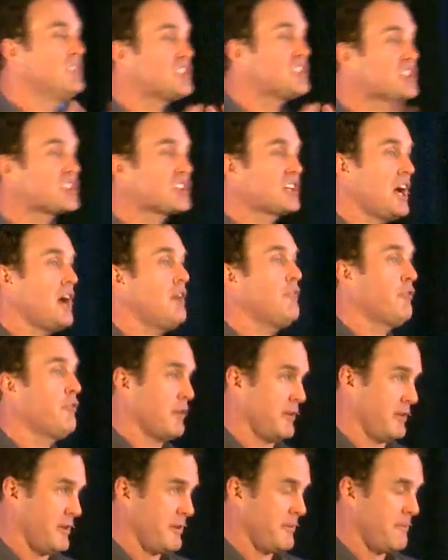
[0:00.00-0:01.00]

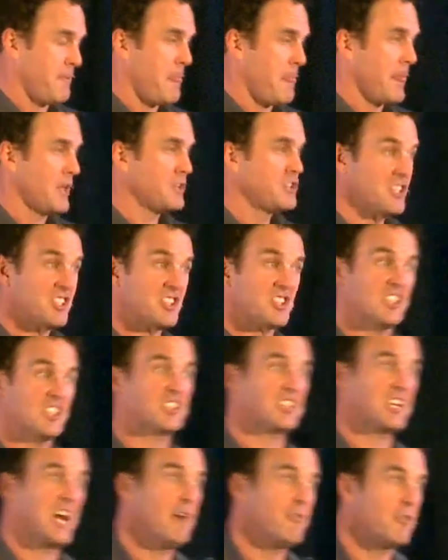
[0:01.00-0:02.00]
discovered, just
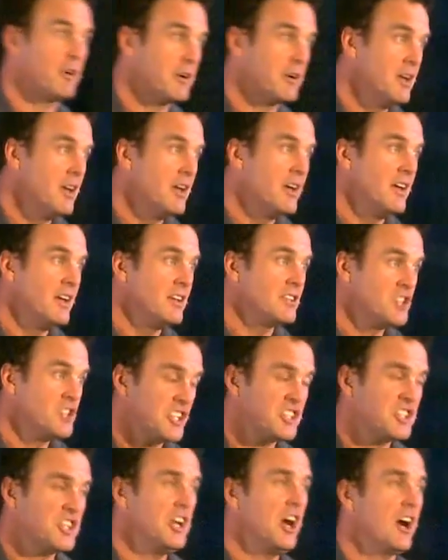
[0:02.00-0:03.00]
discovered,
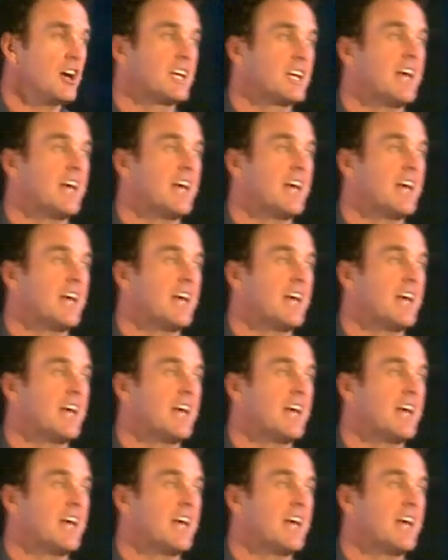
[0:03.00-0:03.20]
just in our